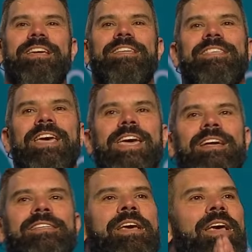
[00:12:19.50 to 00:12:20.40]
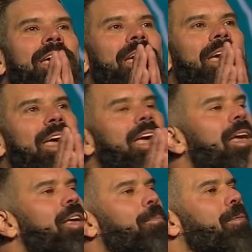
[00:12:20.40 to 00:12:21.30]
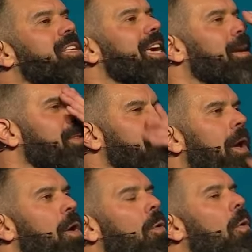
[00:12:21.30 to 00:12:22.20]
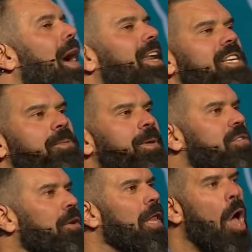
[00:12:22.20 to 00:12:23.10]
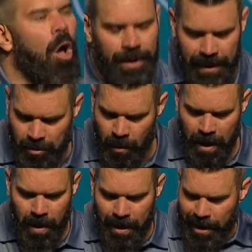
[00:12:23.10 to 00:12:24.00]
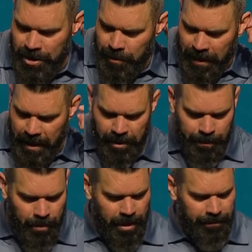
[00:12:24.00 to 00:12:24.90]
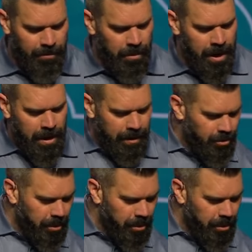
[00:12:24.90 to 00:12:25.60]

these things. And, and, and you're probably saying it this way, well, why did you spend so long in this? Why, why, why'd you belabor the point for the